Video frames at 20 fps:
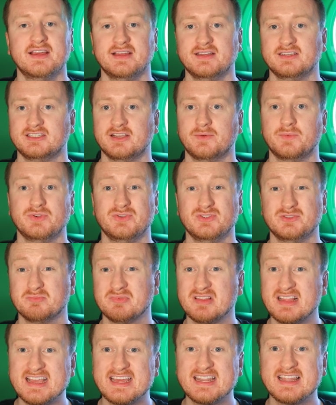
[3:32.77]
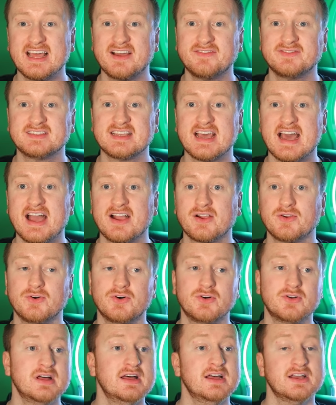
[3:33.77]
is someone who's played left
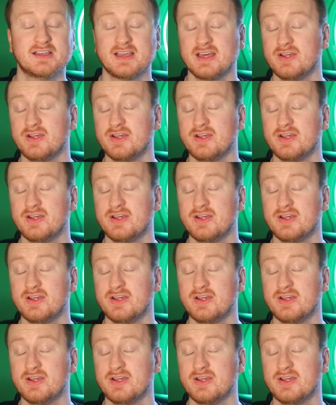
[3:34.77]
tackle,